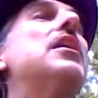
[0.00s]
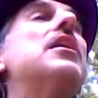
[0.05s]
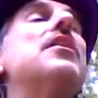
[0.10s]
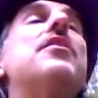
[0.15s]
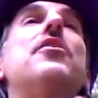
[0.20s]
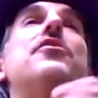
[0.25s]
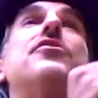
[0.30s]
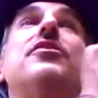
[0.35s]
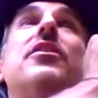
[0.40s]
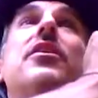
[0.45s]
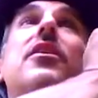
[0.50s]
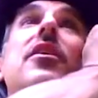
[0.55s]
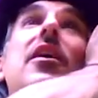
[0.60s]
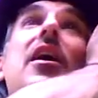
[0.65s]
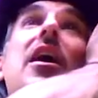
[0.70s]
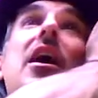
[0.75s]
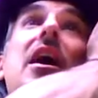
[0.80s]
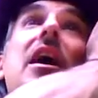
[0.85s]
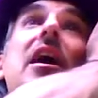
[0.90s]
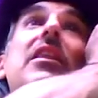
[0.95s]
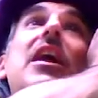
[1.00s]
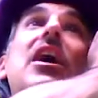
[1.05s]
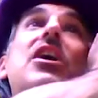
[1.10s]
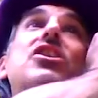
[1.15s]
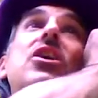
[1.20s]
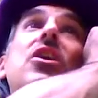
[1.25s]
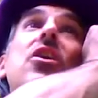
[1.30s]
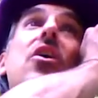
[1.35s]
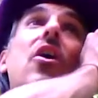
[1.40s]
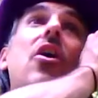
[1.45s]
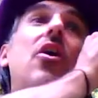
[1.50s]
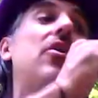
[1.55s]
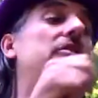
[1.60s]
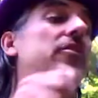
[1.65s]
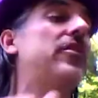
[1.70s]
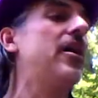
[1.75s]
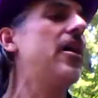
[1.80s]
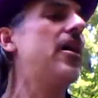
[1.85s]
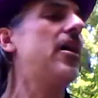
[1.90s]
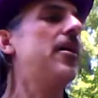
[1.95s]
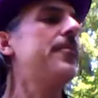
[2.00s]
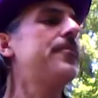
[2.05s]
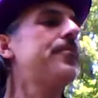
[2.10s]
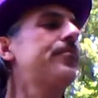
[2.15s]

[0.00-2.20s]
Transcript: There's a, a collection called uh,